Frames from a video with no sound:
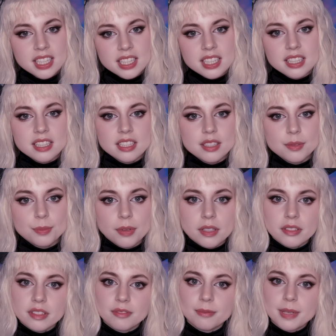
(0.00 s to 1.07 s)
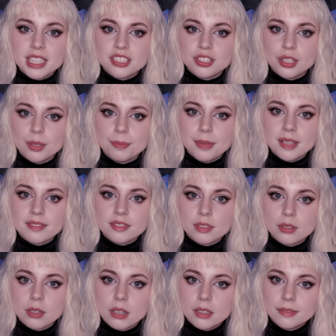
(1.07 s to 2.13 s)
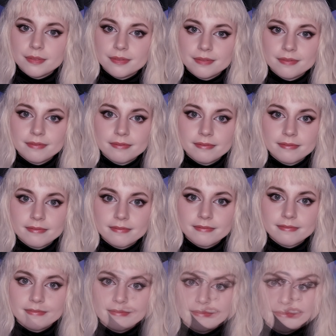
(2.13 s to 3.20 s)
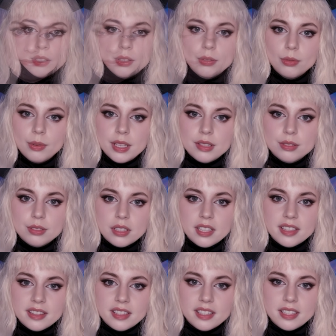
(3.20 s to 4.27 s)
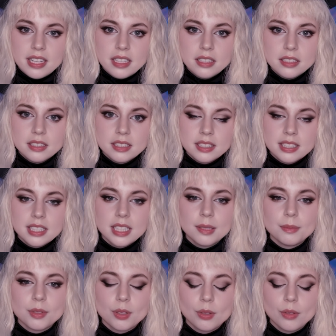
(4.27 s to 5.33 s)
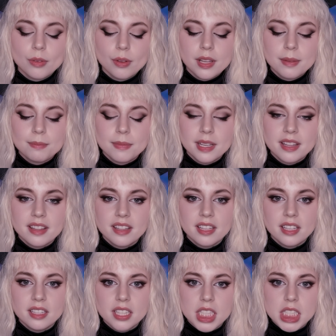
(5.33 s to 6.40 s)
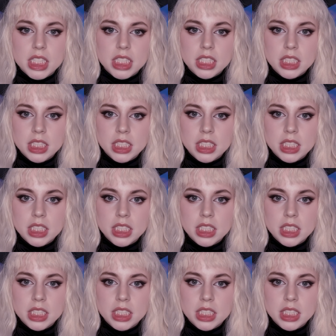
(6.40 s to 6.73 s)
It is part of my job after all. You wait right there. I'm not gonna get my things.